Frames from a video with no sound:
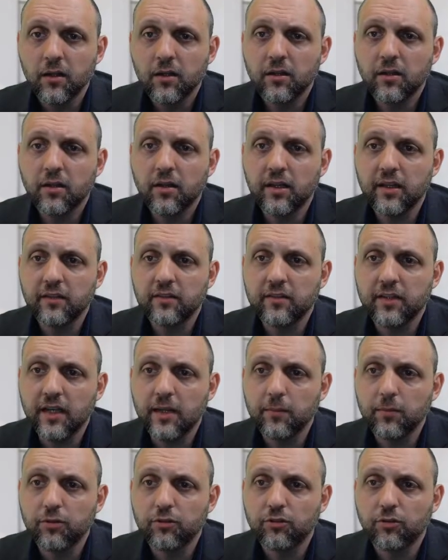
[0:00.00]
to the
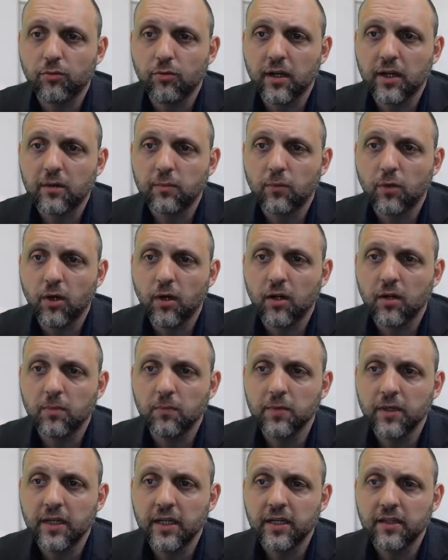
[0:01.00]
established direct mark
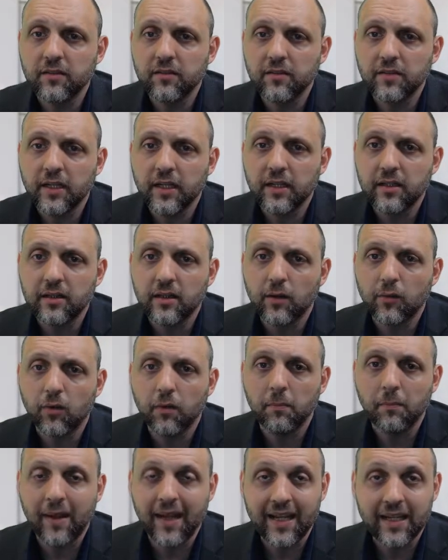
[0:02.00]
compliance date that
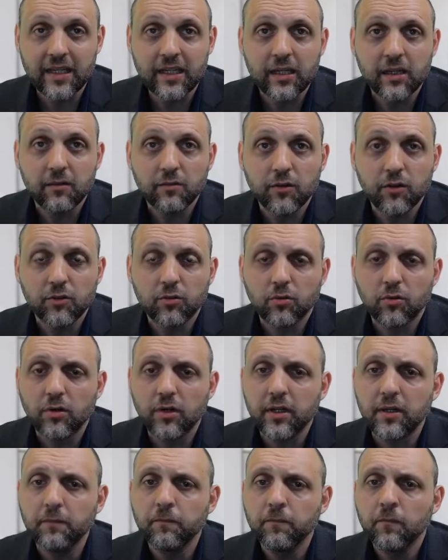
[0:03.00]
remain in
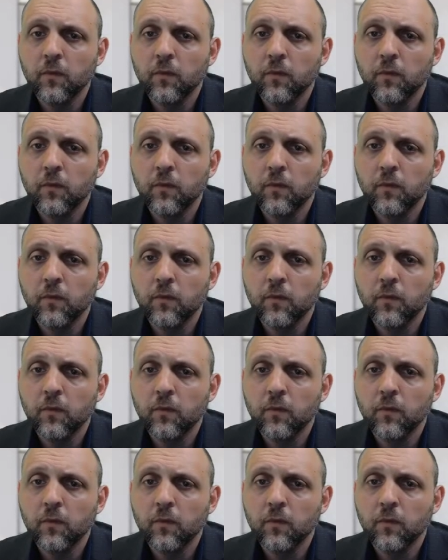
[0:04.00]
inventory,